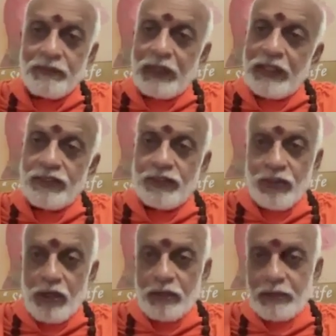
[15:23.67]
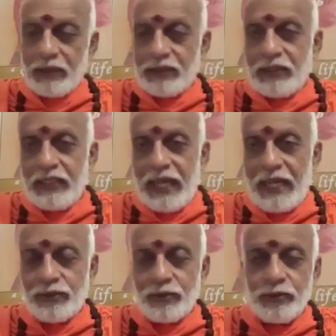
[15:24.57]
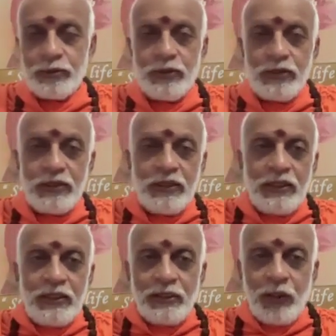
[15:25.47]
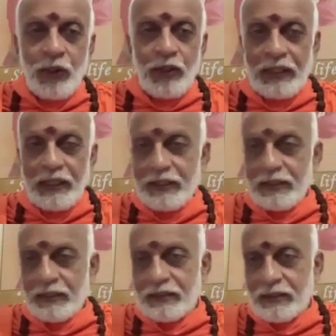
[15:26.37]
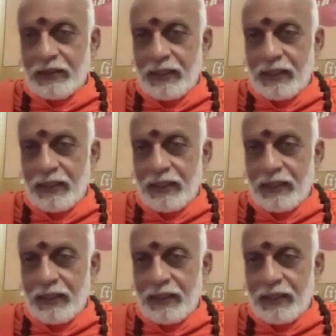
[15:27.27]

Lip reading: very strong, because he has to tolerate his